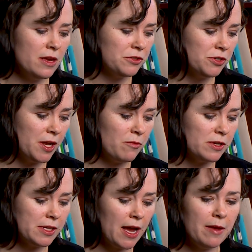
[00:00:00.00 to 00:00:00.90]
yesterday
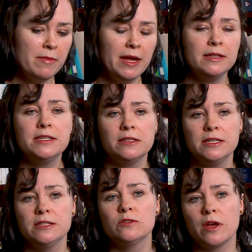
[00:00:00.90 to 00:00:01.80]
was I made
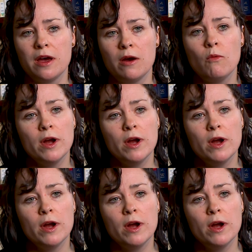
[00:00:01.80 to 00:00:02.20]
Dylan's uh,